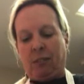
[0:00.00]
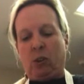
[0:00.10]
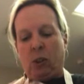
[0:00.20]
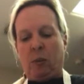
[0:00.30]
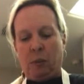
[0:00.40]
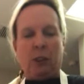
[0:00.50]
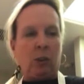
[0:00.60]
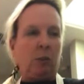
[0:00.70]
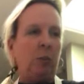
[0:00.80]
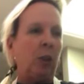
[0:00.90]
Cream of
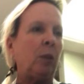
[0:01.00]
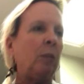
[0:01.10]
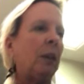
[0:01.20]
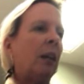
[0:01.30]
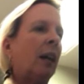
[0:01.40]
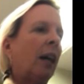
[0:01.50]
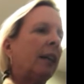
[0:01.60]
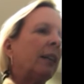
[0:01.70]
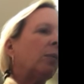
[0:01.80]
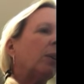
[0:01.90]
mushroom soup. I
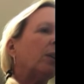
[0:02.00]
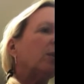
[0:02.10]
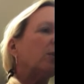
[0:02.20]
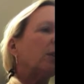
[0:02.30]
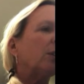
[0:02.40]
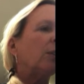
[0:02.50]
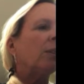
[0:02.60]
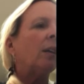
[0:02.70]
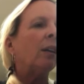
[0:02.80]
need one of those little,